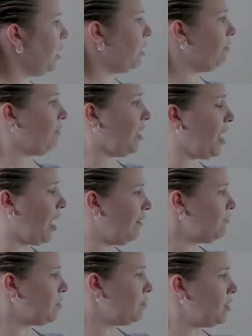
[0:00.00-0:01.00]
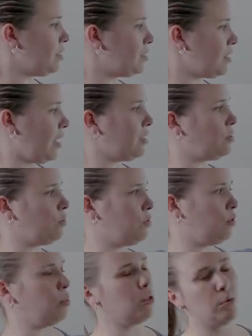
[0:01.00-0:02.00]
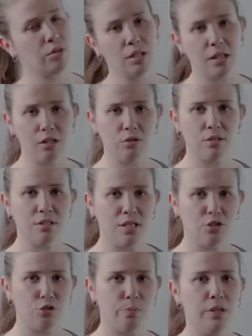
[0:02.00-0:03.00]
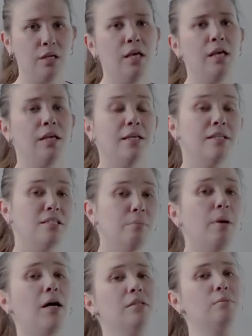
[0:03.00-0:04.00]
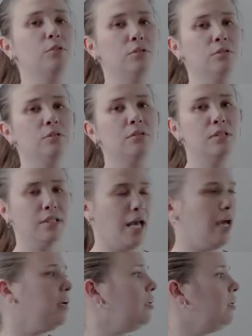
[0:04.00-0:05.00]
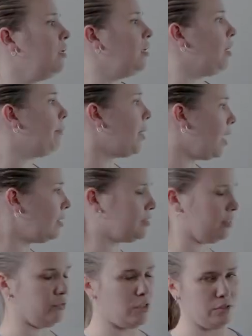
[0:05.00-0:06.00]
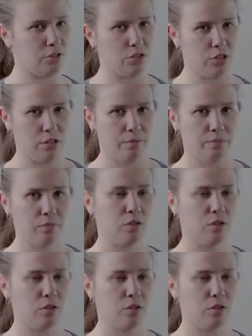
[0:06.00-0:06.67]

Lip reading: And if I have something that's exothermic with an increased entropy, it is impossible to get a positive delta G.